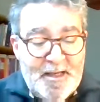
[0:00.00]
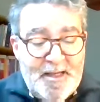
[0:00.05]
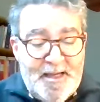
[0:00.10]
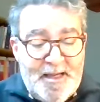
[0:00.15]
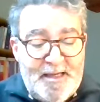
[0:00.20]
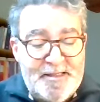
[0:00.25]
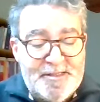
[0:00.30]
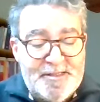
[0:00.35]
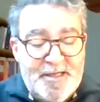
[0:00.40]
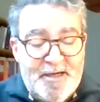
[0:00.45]

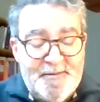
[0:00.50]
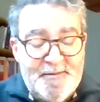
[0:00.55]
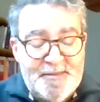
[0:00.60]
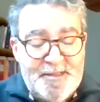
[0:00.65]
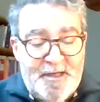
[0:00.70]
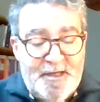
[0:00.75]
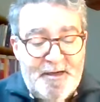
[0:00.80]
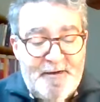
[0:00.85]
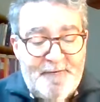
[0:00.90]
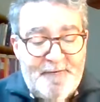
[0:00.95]
In terms
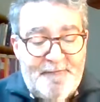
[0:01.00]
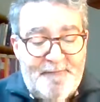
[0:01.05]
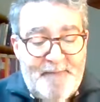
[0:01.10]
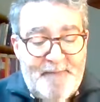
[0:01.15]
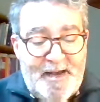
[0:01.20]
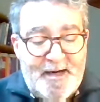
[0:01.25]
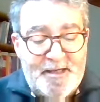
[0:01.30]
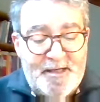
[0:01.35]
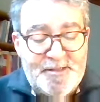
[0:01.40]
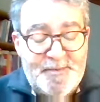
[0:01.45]
of
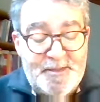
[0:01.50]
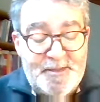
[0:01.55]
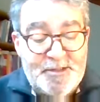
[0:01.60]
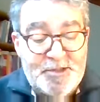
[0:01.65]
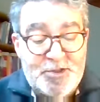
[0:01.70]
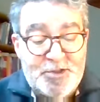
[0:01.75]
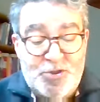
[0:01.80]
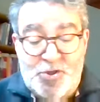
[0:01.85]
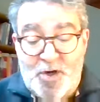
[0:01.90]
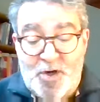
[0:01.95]
management
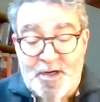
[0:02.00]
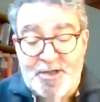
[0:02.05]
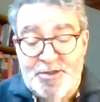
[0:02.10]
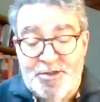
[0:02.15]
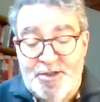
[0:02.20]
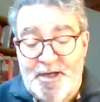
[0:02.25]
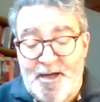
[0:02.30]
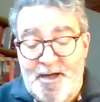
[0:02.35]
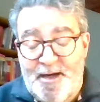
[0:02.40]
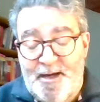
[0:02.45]

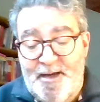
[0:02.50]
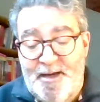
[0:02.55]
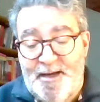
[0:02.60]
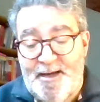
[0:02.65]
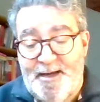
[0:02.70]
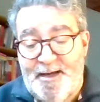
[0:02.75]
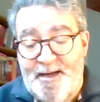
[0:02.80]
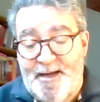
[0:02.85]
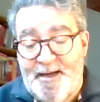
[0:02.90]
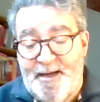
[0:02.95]
structure,
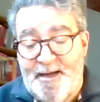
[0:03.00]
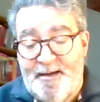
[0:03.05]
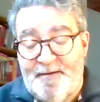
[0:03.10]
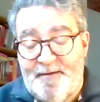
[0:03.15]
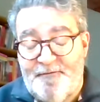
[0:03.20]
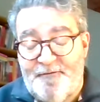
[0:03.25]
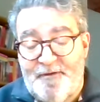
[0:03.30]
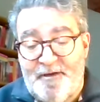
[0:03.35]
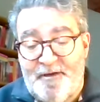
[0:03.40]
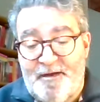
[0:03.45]

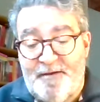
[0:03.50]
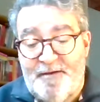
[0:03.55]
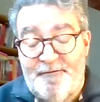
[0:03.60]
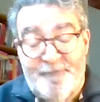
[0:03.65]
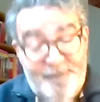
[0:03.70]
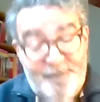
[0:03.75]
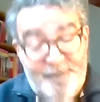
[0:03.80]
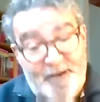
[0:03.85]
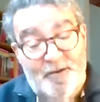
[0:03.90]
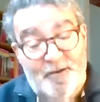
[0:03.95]

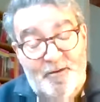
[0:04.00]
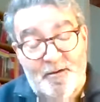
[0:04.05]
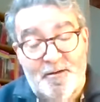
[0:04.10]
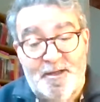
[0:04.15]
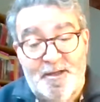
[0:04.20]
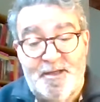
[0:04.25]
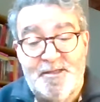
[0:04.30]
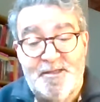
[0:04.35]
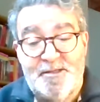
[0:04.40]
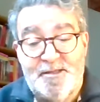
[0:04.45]
Phil
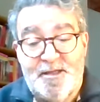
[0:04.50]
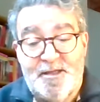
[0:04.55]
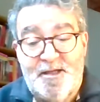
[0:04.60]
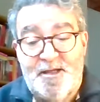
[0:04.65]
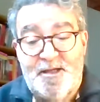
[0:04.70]
is